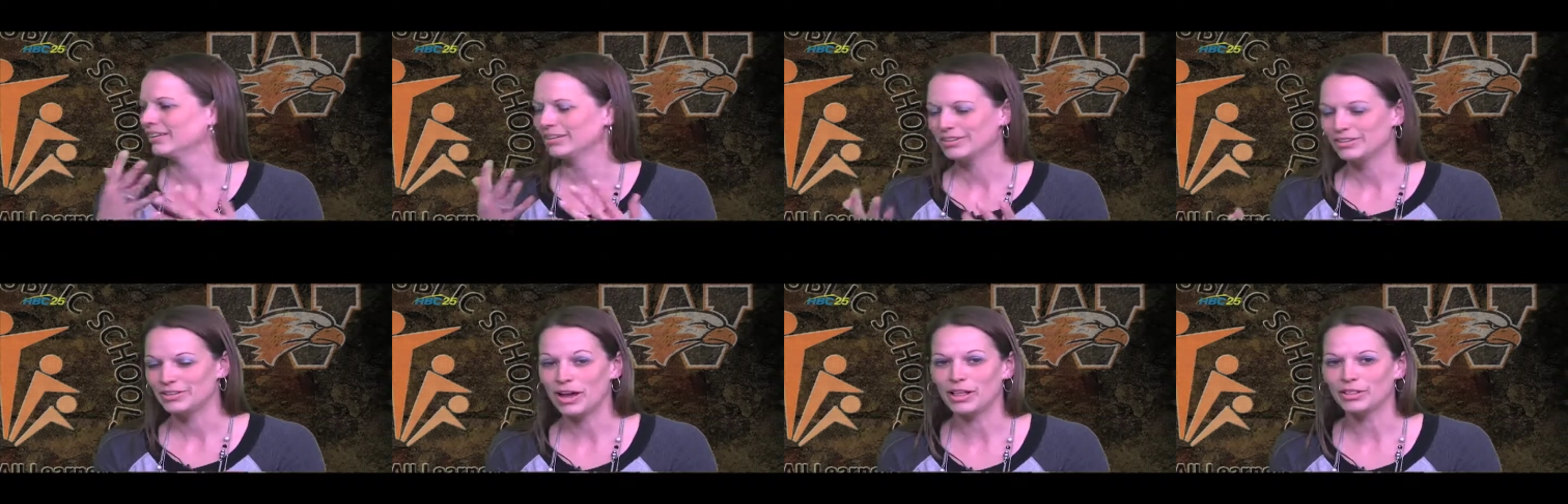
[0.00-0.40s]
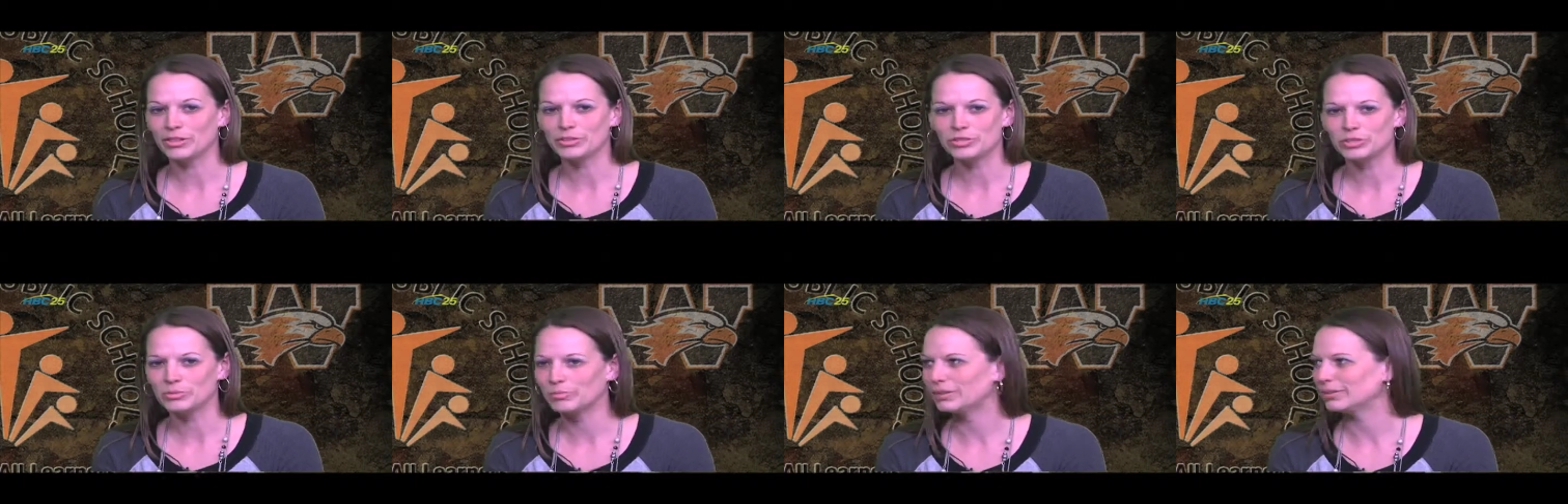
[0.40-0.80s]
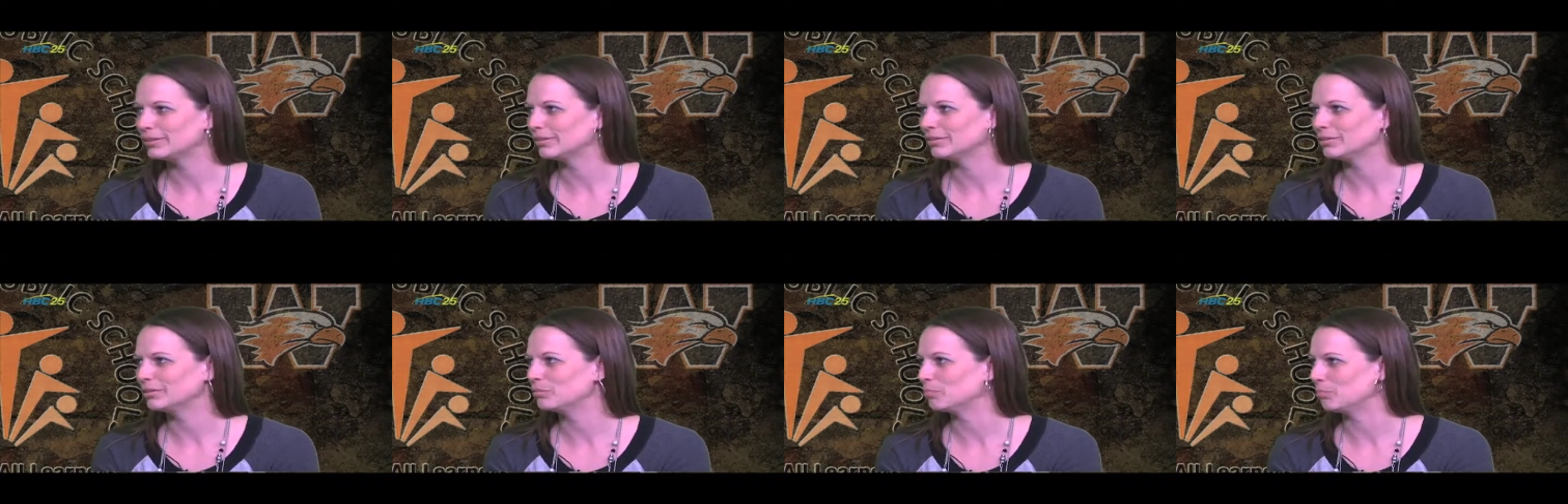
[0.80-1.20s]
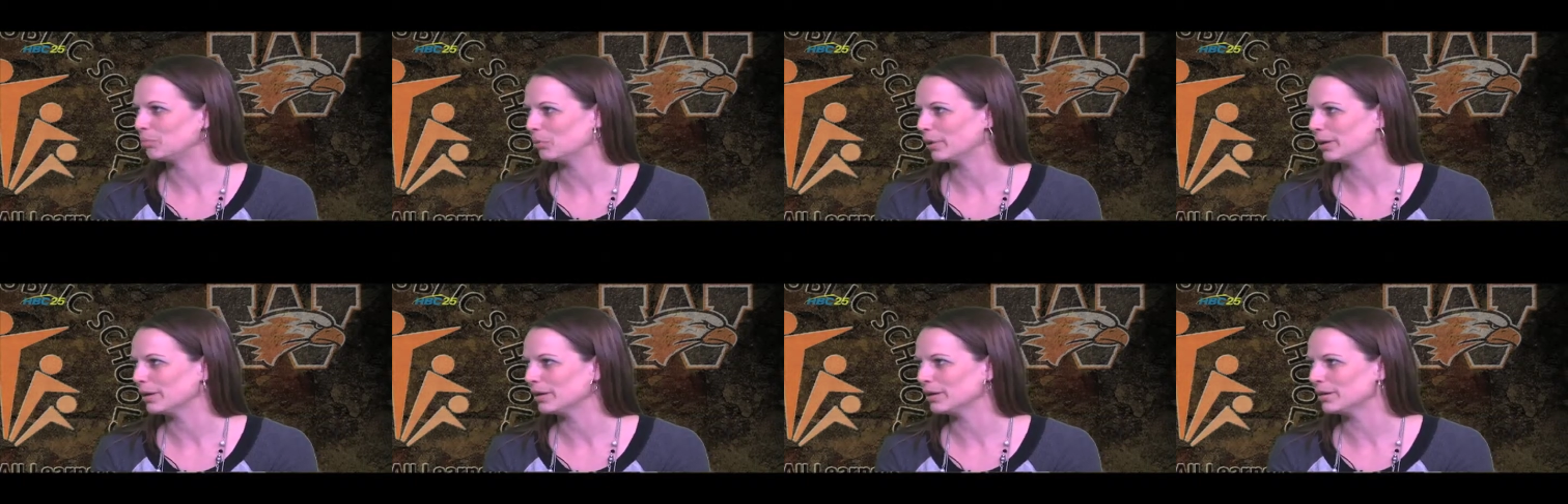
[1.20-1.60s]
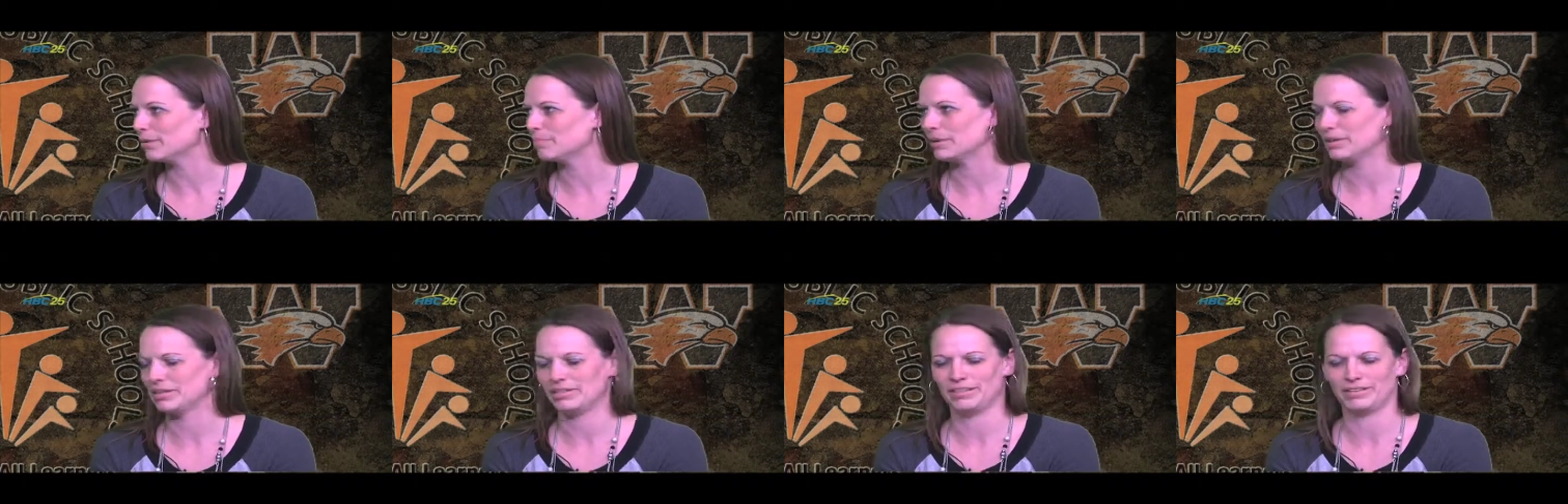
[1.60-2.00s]
knowledgeable board,
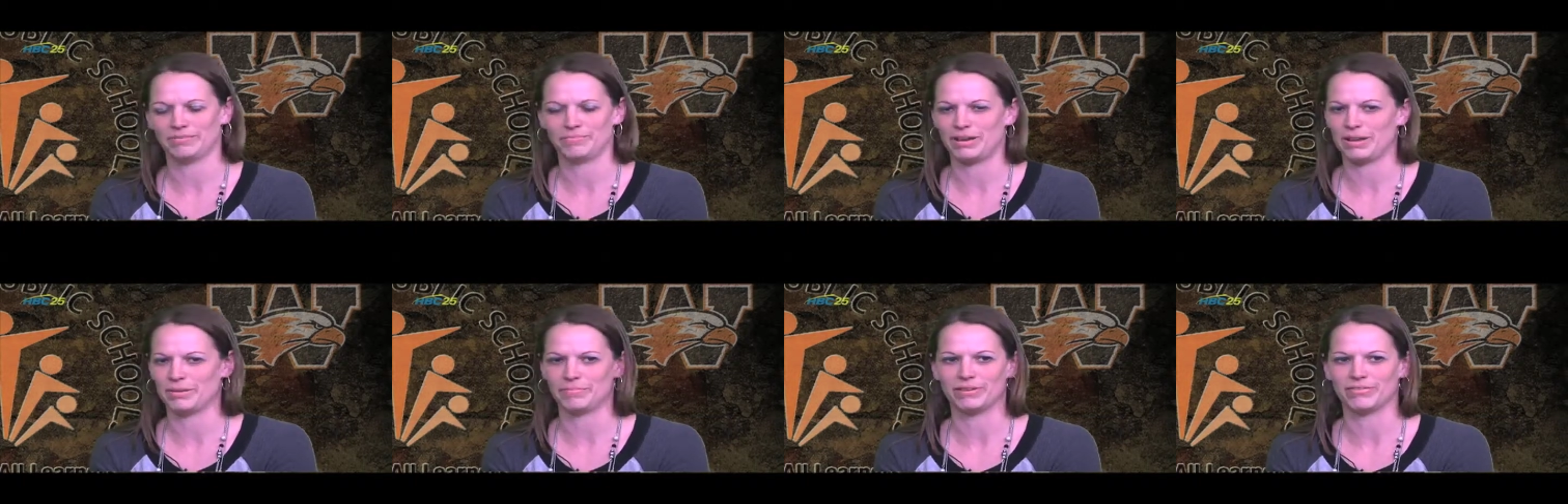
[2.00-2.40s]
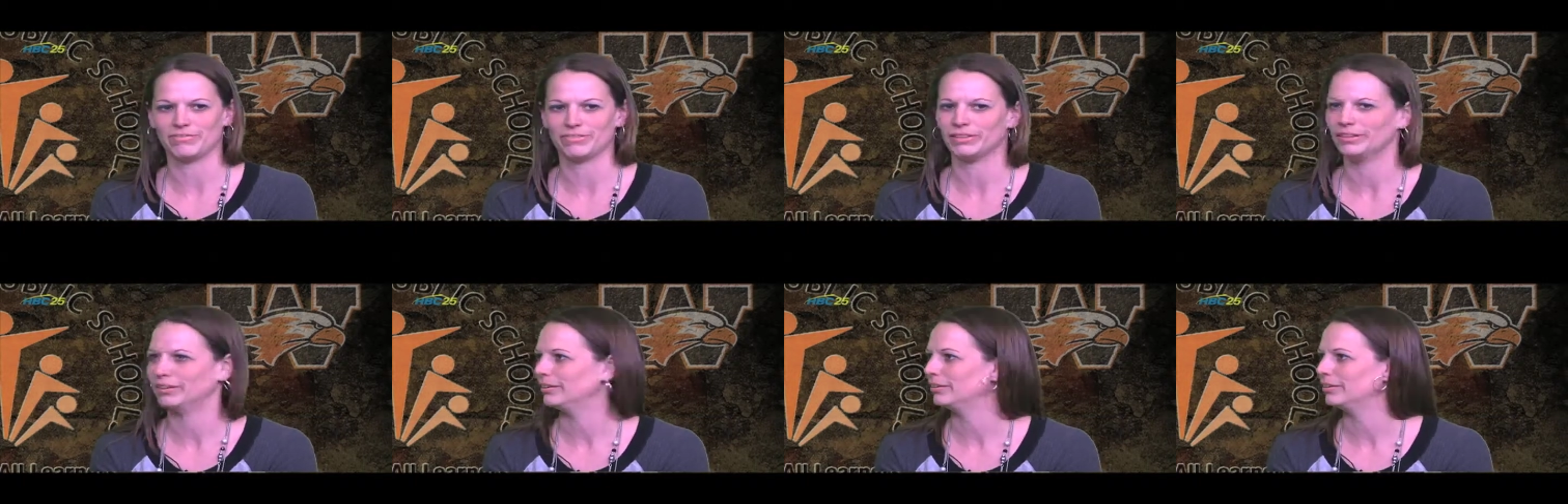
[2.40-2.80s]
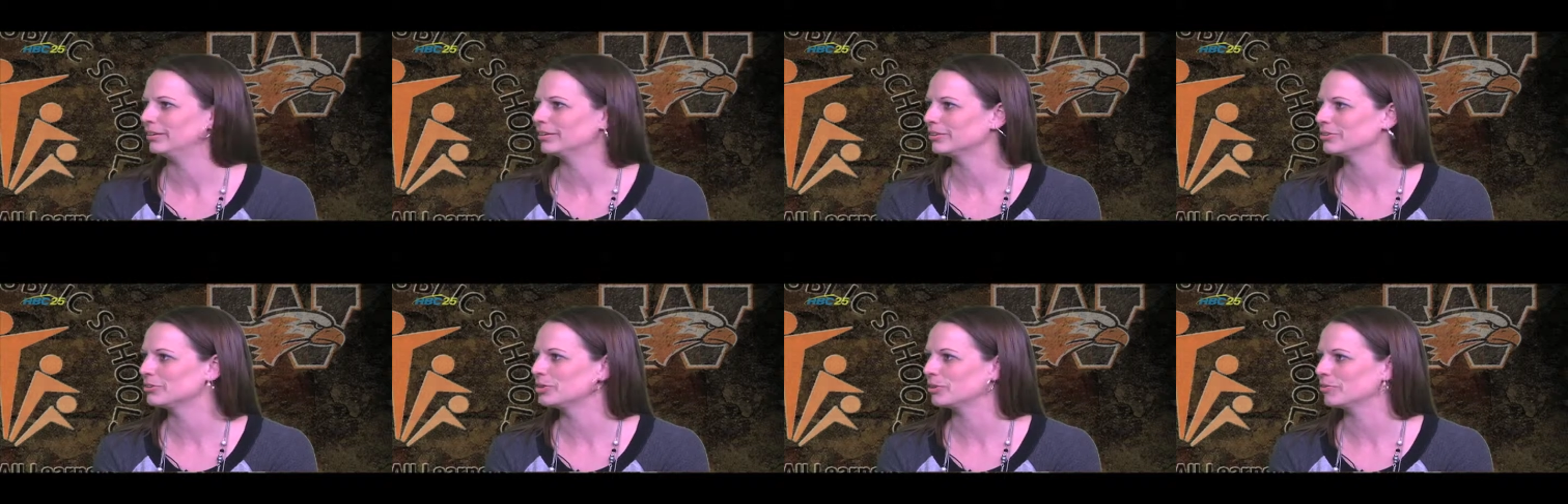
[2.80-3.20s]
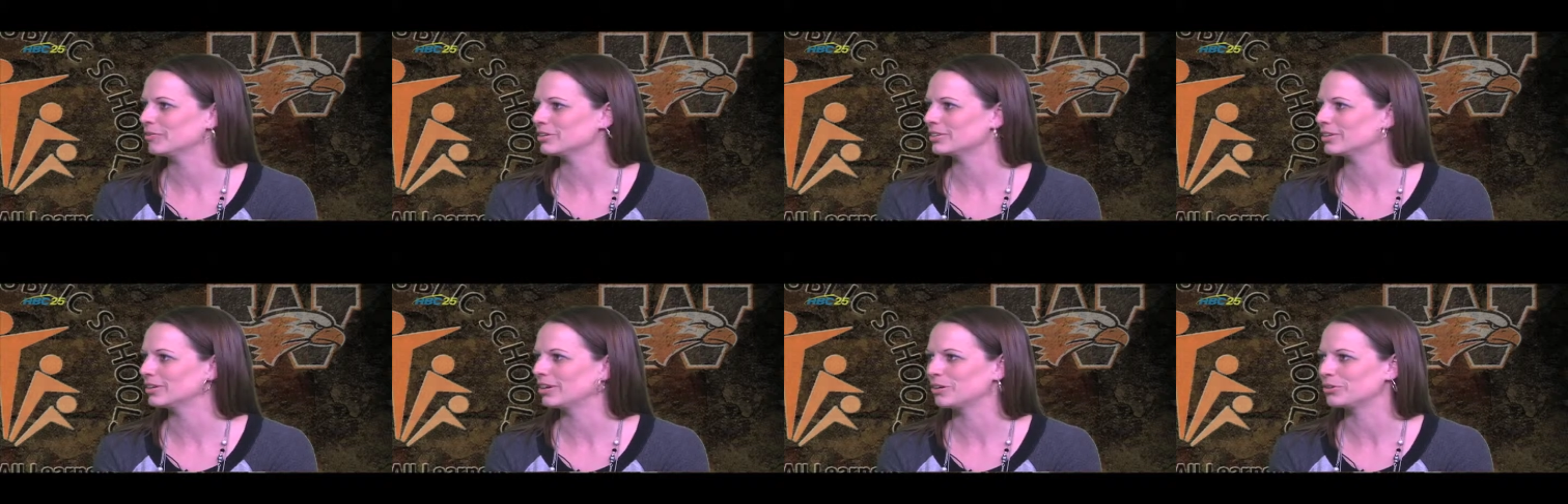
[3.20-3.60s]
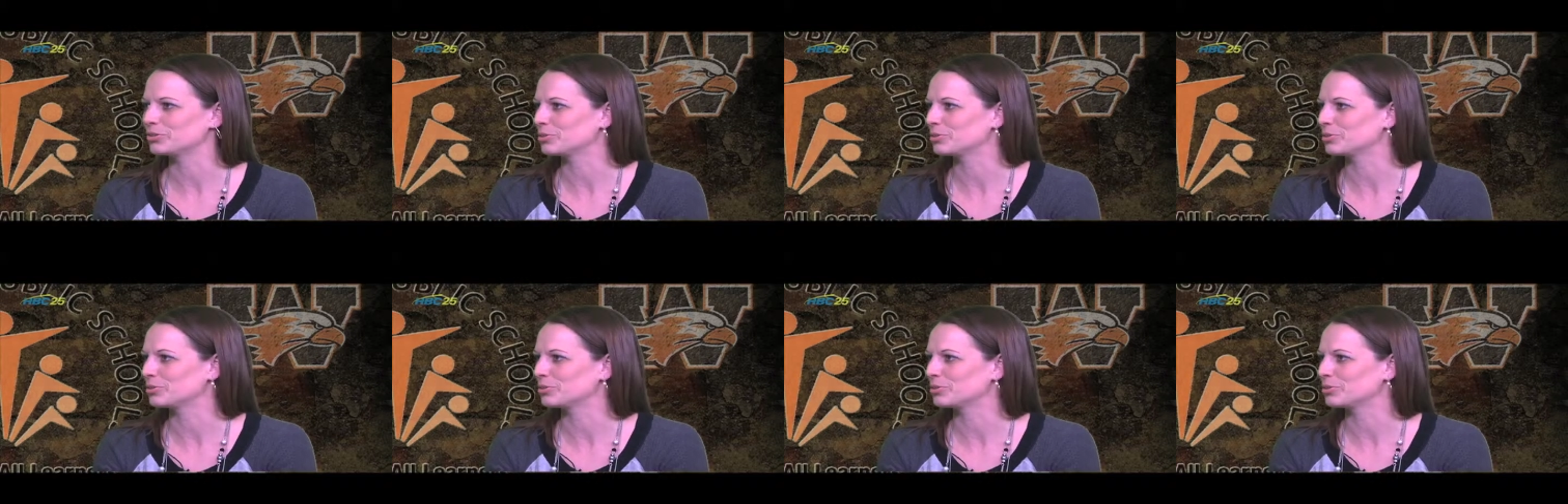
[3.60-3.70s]
but mm-hmm. didn't make me feel nervous at all.